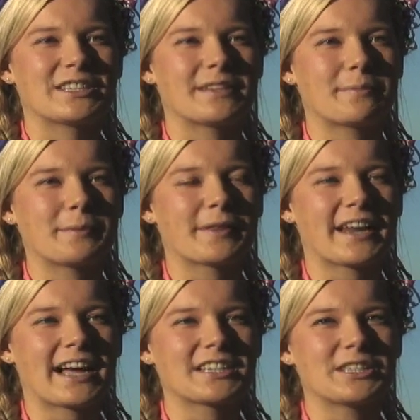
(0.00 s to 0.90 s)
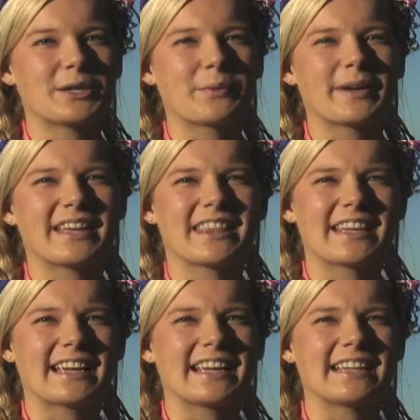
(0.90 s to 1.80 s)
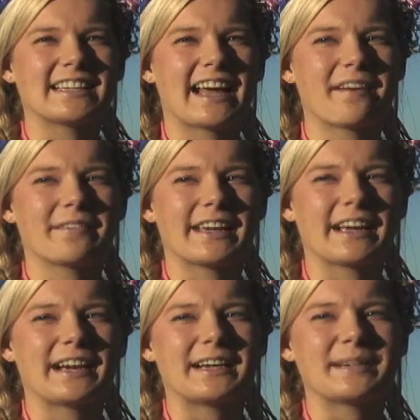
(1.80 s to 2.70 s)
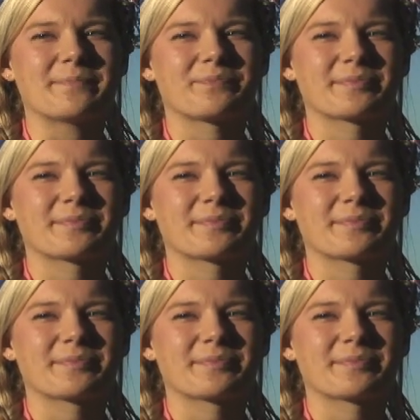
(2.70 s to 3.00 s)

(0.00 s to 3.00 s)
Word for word: the people that I got to do it with and having um,